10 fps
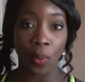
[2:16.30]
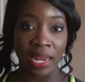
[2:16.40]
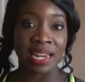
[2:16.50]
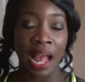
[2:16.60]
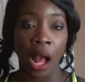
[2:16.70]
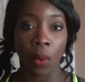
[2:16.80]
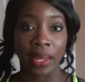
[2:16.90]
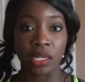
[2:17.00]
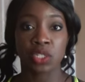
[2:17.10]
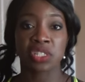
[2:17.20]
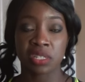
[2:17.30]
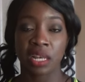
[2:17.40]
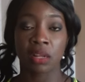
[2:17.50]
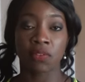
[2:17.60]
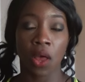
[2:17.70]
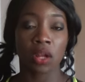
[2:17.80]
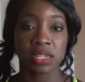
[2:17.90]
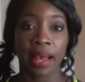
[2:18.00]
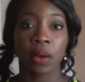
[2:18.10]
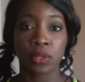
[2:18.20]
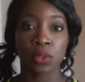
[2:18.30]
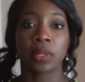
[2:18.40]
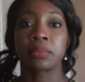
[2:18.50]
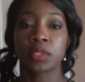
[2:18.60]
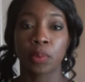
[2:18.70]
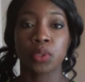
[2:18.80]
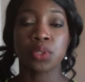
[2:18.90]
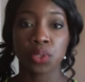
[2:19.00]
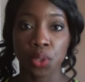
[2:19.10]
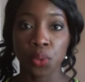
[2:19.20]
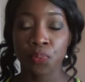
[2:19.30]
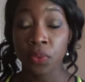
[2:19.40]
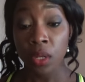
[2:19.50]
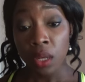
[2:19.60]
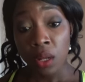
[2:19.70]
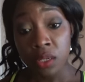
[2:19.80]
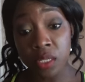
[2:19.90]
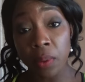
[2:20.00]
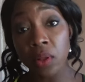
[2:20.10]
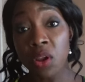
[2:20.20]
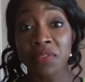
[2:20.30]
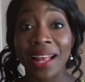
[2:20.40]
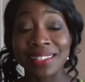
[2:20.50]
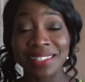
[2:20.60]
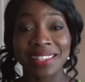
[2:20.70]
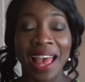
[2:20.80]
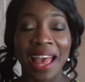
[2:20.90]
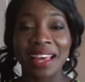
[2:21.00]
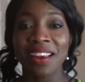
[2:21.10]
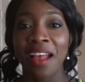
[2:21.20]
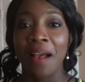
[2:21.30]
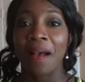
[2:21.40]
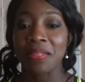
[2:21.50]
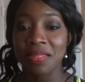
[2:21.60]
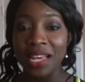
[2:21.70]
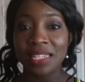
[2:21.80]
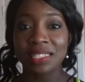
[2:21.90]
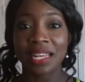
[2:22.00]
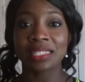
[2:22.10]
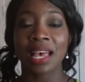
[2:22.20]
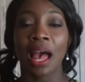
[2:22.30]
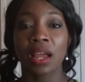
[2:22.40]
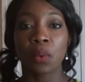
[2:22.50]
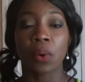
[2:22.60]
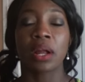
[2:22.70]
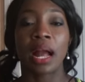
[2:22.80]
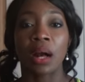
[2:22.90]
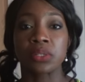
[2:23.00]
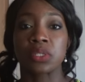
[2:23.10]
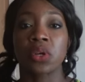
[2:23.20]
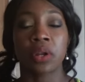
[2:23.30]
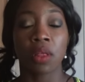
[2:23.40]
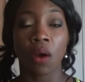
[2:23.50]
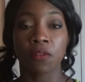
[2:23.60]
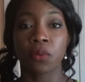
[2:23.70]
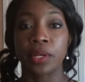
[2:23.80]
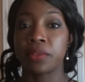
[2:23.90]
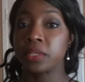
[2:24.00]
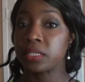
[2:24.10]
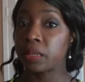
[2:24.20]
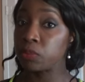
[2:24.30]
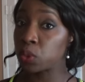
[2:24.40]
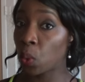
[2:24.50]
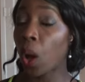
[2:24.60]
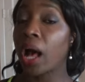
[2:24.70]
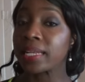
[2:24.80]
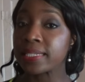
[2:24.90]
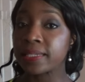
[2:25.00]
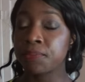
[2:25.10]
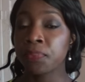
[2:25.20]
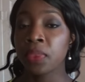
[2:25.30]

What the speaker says: Right now I need to just kind of lock down and do what I'm supposed to do. So with all of that said, this entire workout started off with some squats.